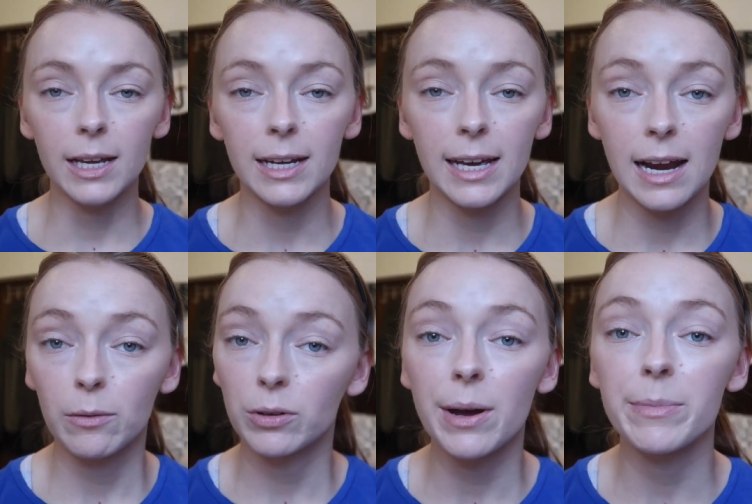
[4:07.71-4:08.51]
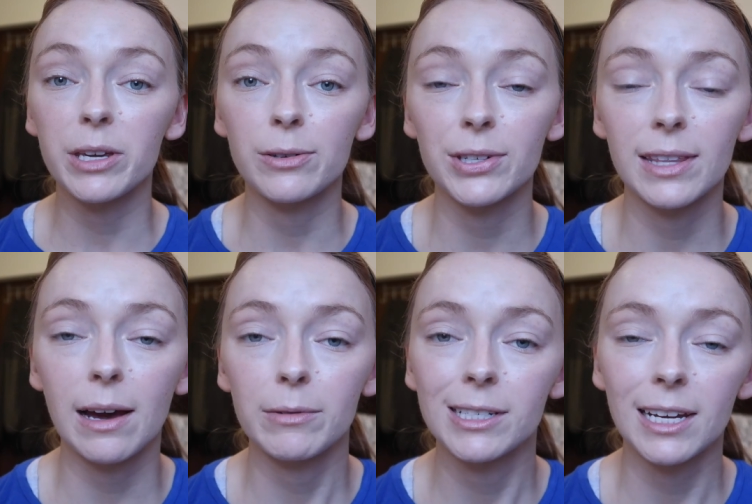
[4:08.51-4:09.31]
And again, I will not be using
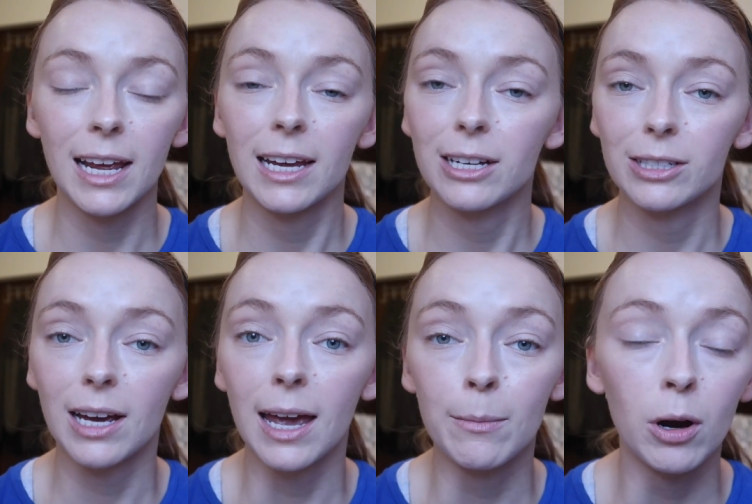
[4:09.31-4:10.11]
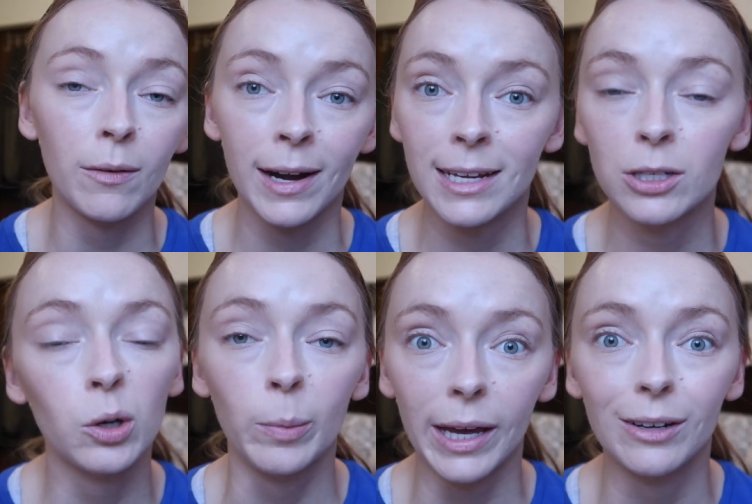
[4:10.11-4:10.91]
that one today because I am already
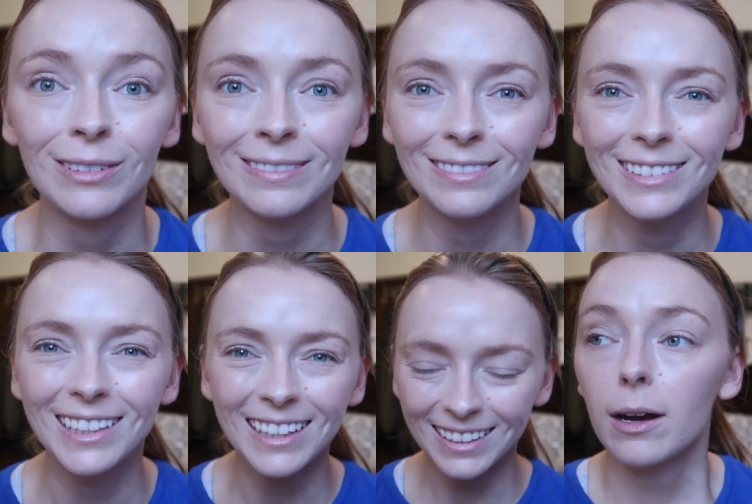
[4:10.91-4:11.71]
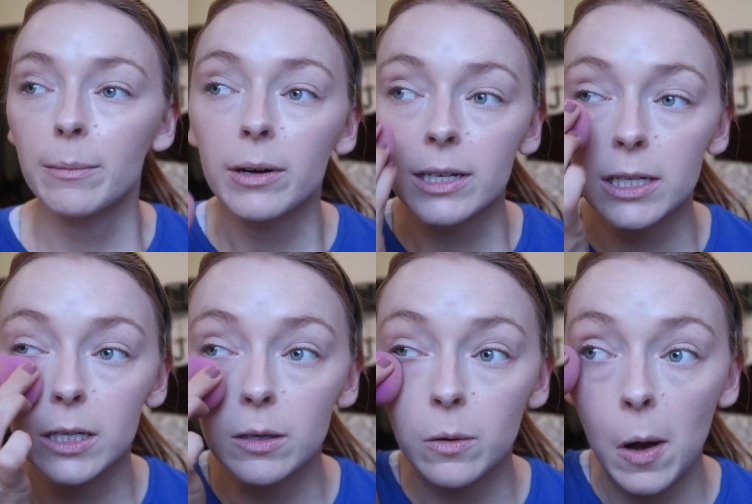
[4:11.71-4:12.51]
so pale. So I'm going
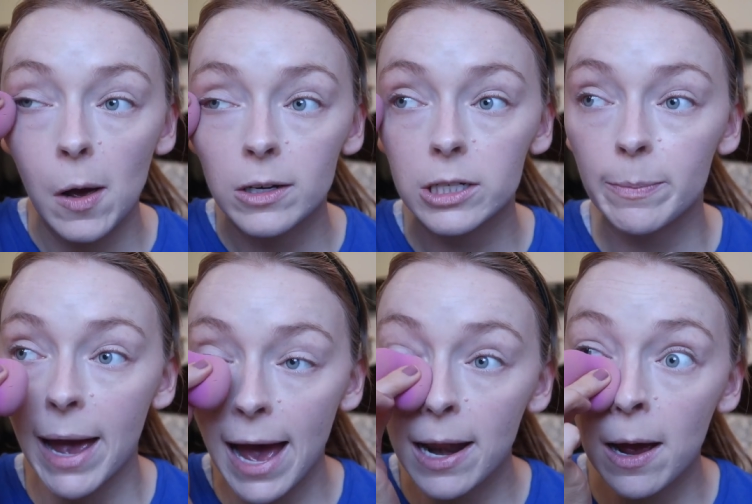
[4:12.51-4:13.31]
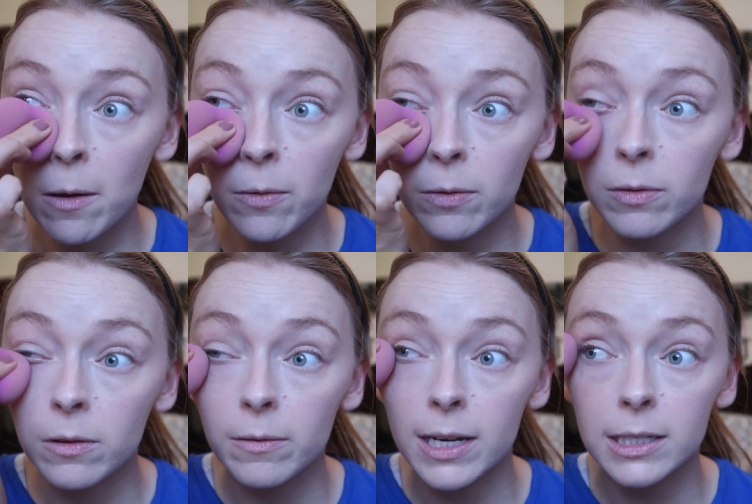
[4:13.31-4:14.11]
to just pat out
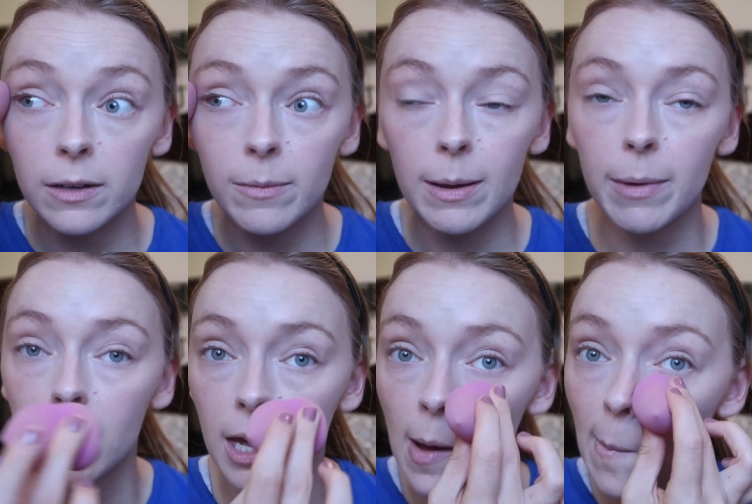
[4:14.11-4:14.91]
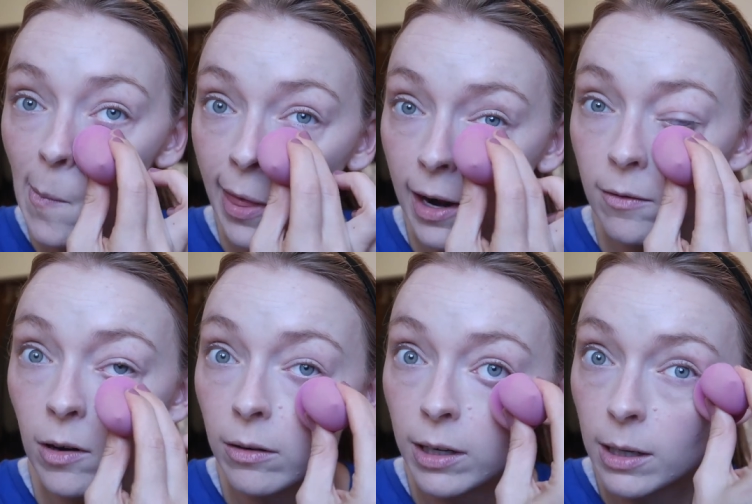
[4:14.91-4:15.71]
the rest of my makeup that I've
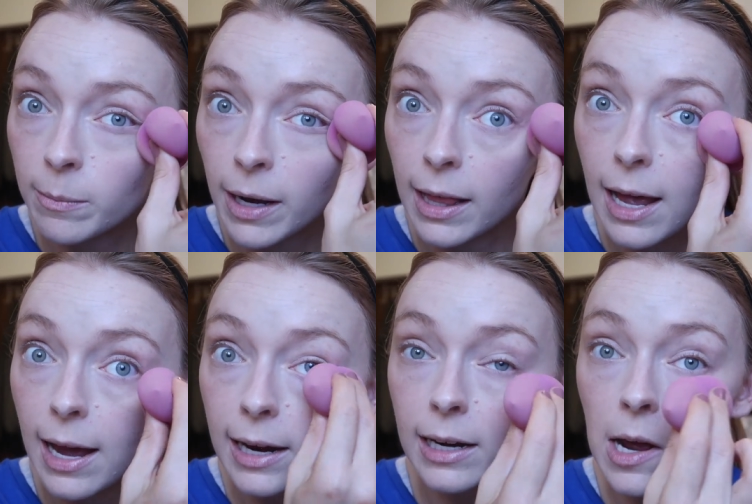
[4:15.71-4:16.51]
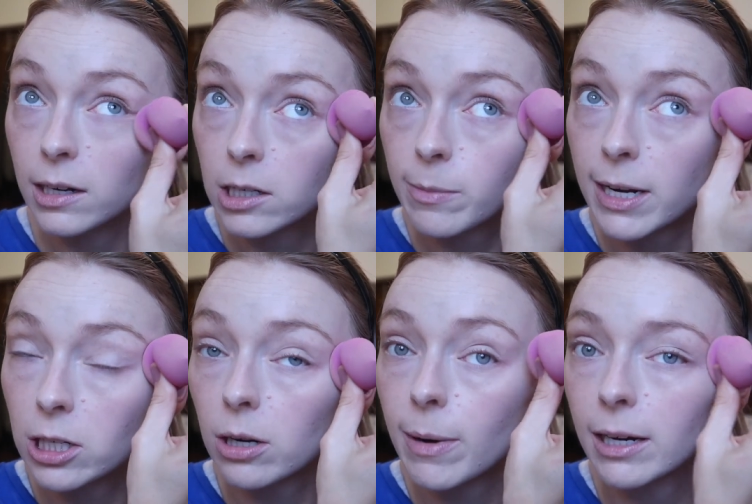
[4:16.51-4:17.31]
already applied, and just make
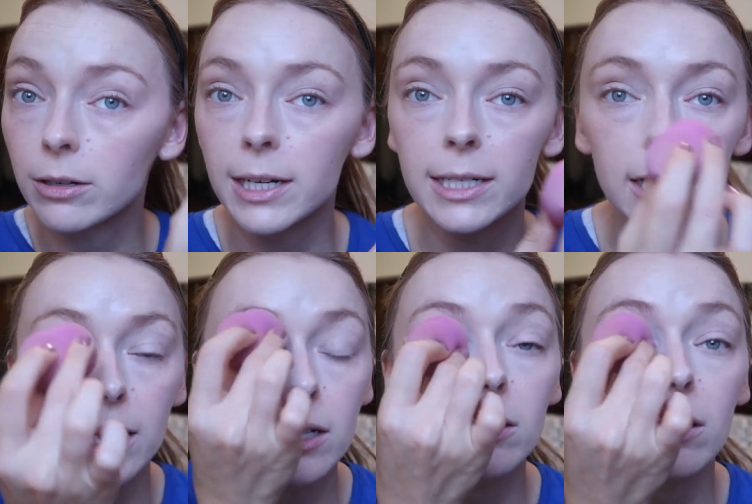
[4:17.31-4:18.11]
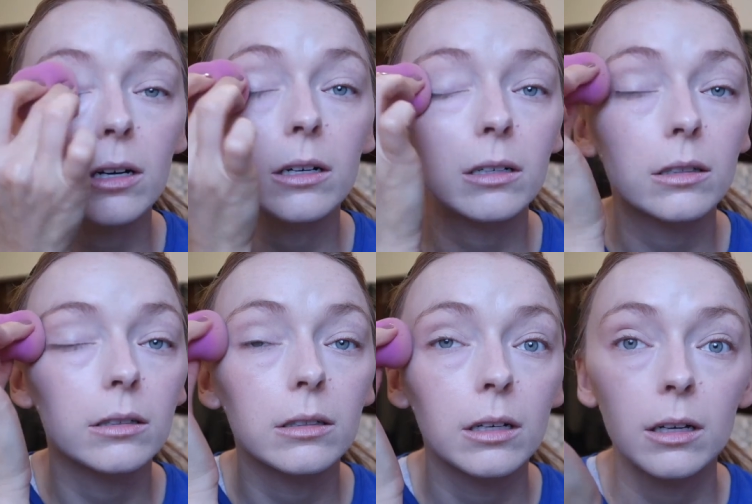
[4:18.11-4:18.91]
sure my creases aren't
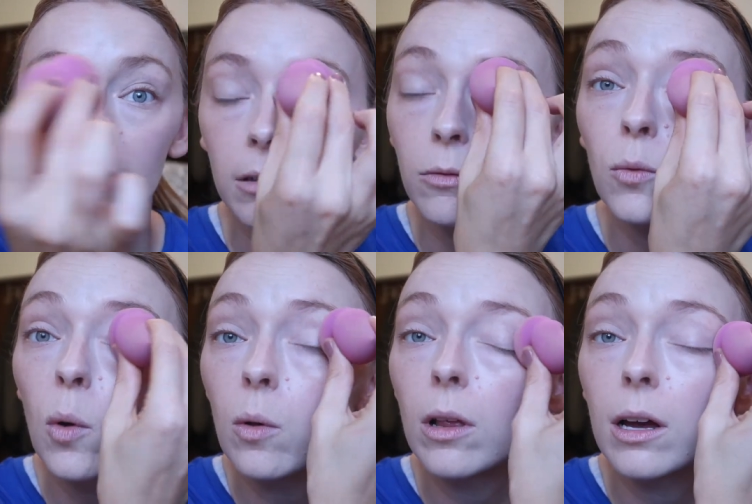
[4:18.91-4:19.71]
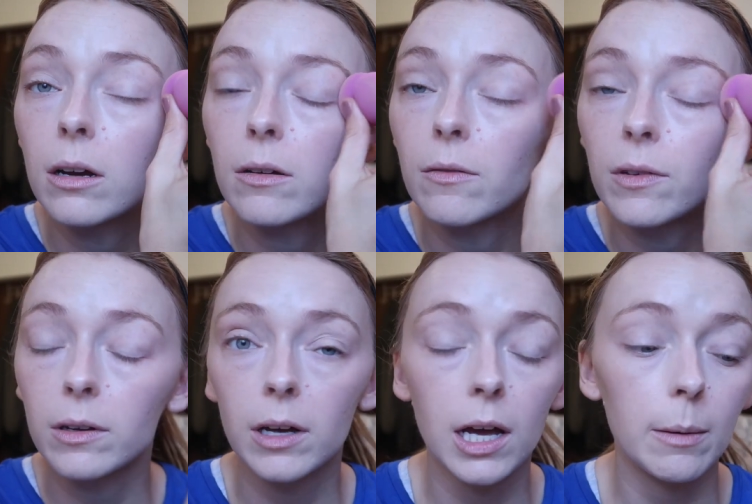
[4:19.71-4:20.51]
full of
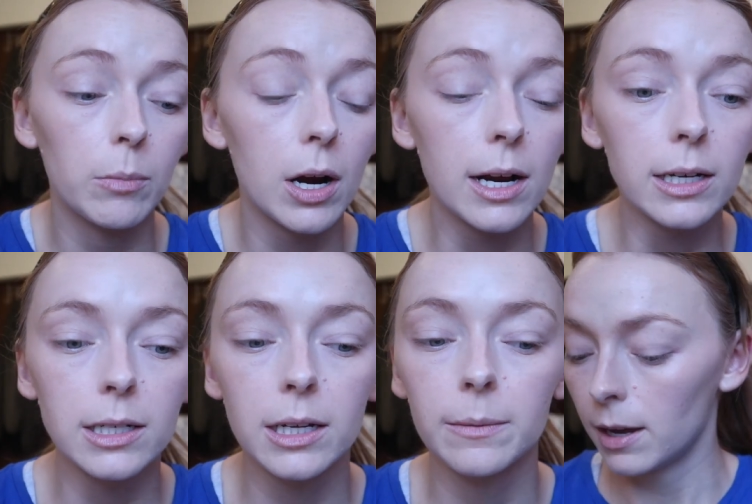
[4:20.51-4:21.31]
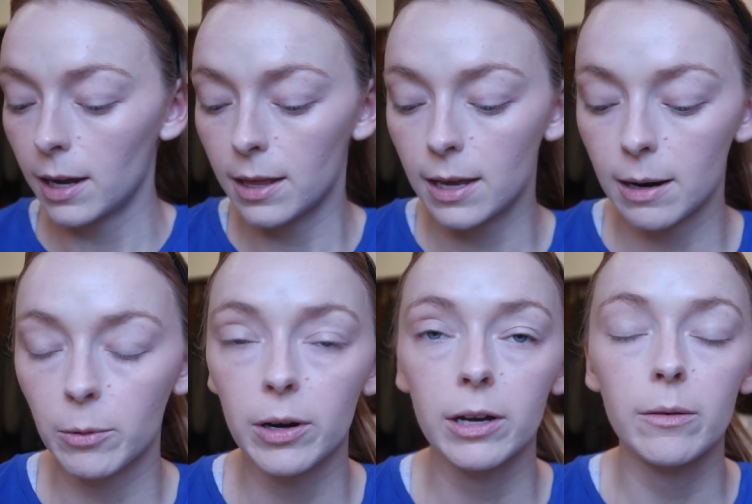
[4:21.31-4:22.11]
product. And then
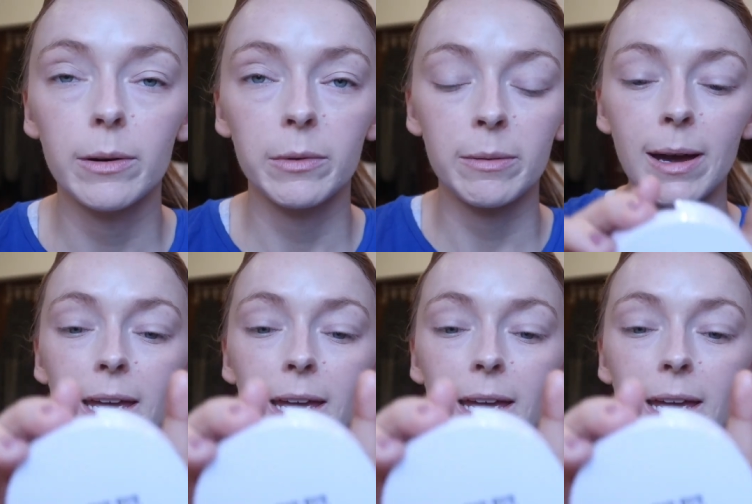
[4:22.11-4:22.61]
I'm going to go in with